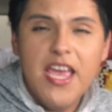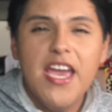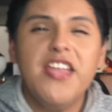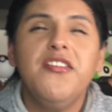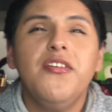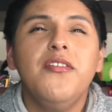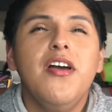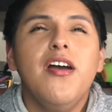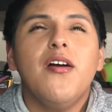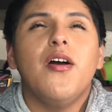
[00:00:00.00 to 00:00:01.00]
And you know,
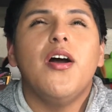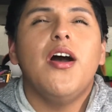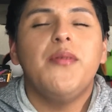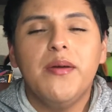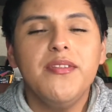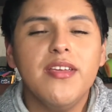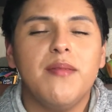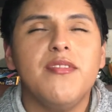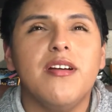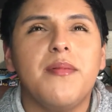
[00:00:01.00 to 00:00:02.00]
when I went to
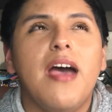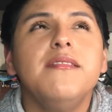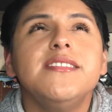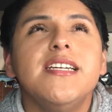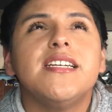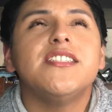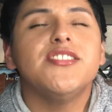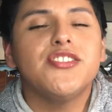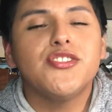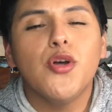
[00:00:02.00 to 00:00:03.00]
GameStop, I was like
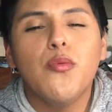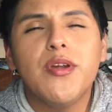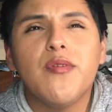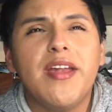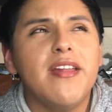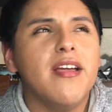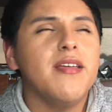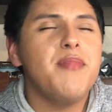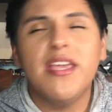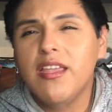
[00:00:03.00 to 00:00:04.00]
so regretting
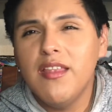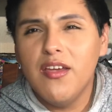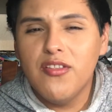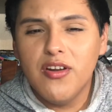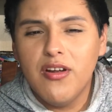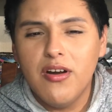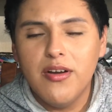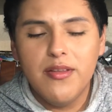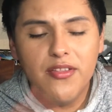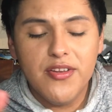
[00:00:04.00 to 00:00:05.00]
not picking the other
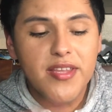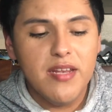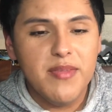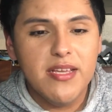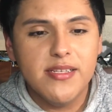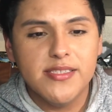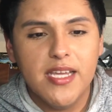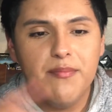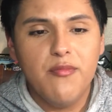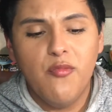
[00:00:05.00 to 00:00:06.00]
card, the other tin, because
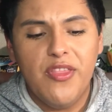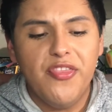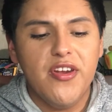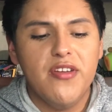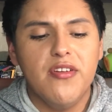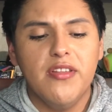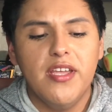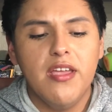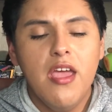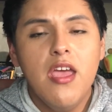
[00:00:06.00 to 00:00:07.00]
I went there and they're
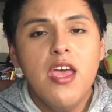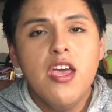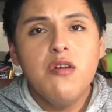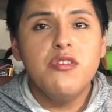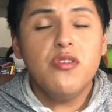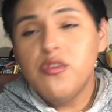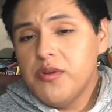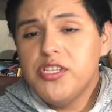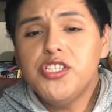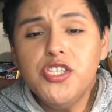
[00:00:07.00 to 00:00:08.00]
like, which one do you
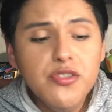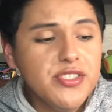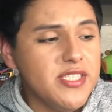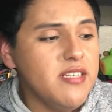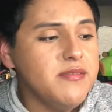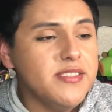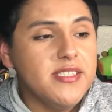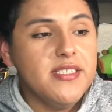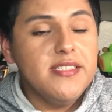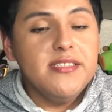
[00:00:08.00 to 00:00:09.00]
want to choose? And I was
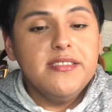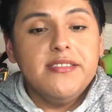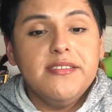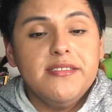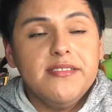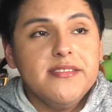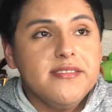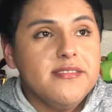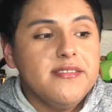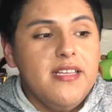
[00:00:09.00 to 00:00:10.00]
like,
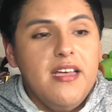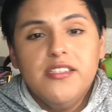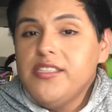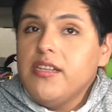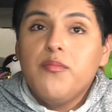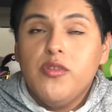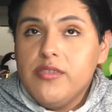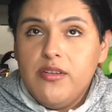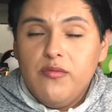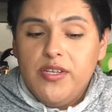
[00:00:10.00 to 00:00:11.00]
I just take the
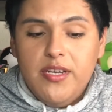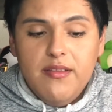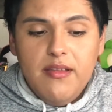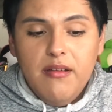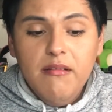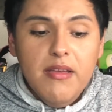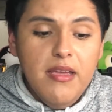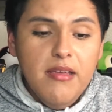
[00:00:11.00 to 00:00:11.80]
Boltund one. And it's like, okay.